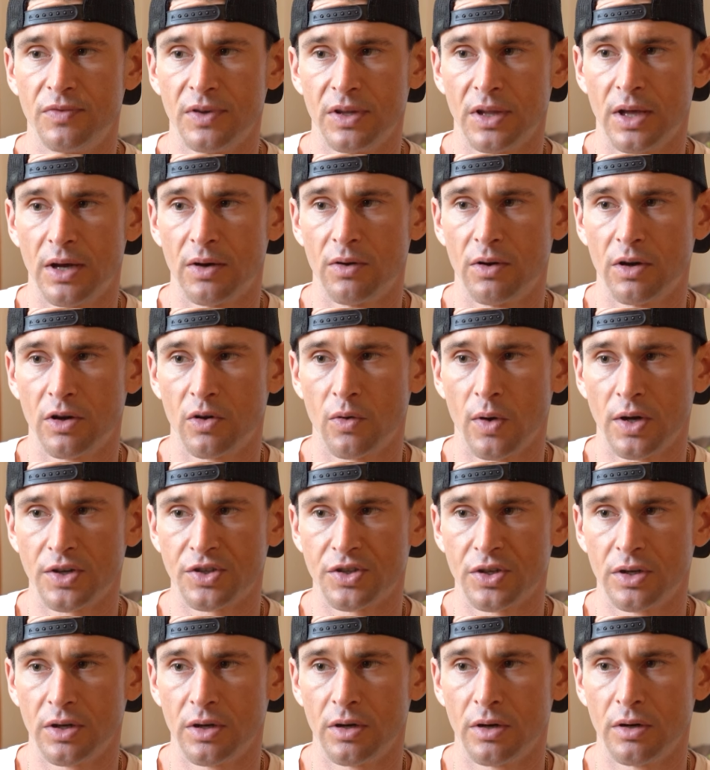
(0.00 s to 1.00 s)
out a
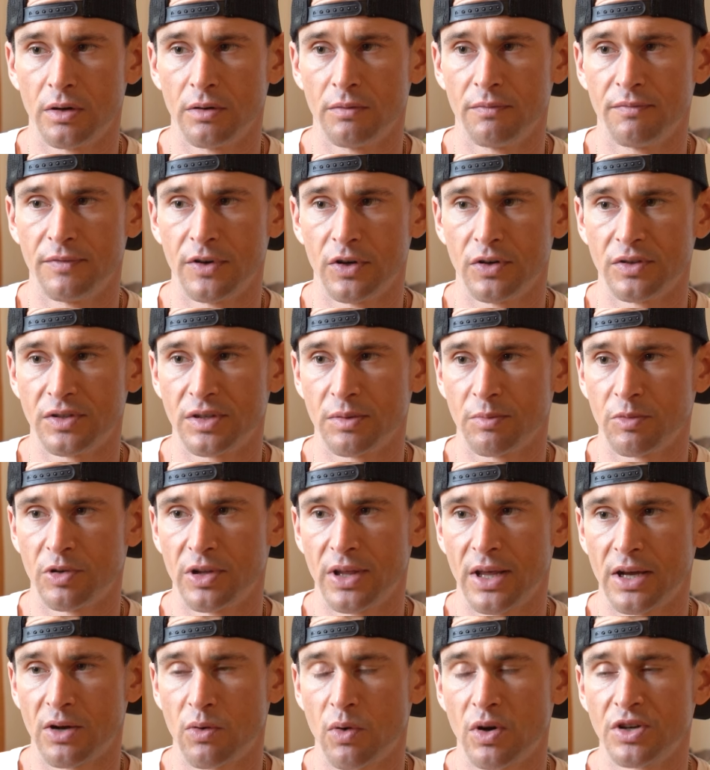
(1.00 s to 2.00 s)
questionnaire very similar to
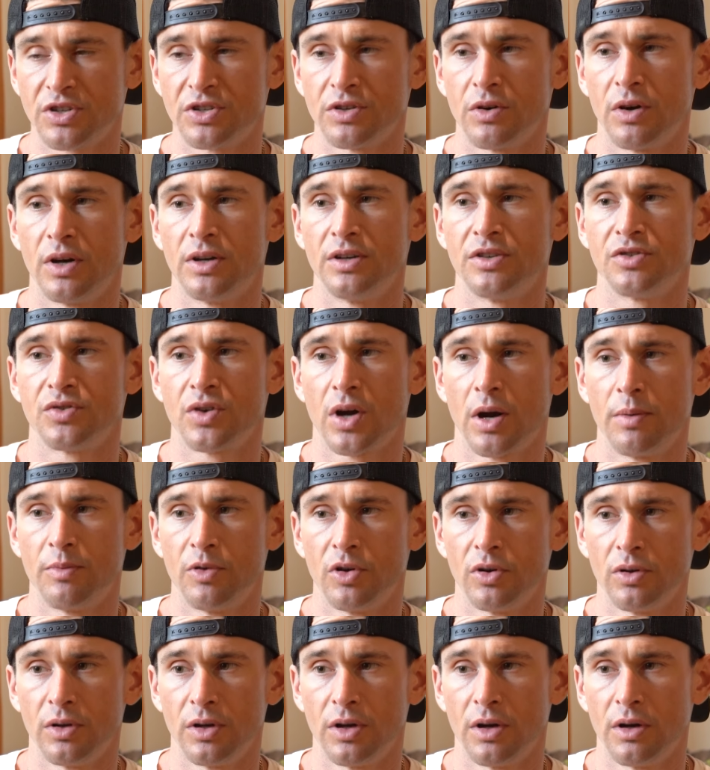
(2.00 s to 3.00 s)
that questionnaire I described
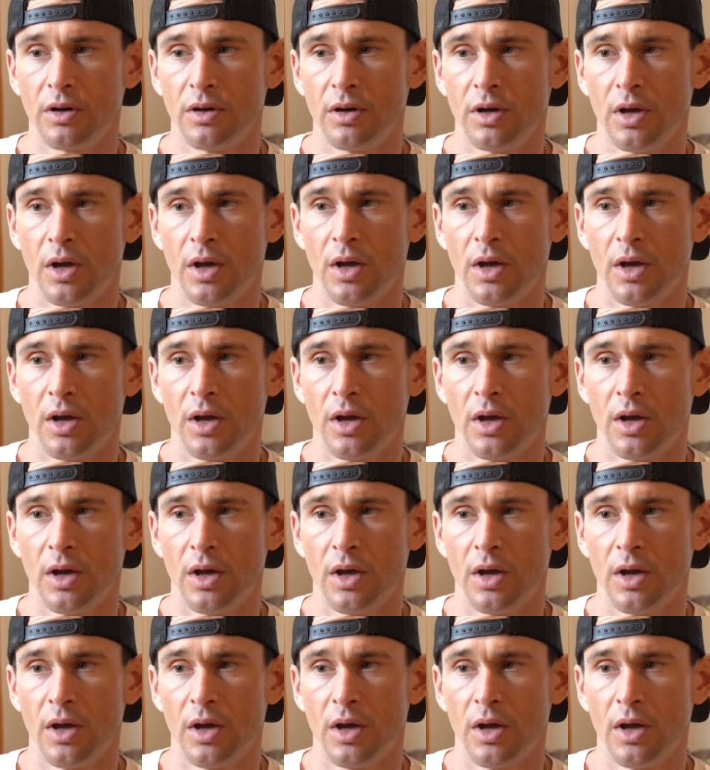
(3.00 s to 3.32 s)
earlier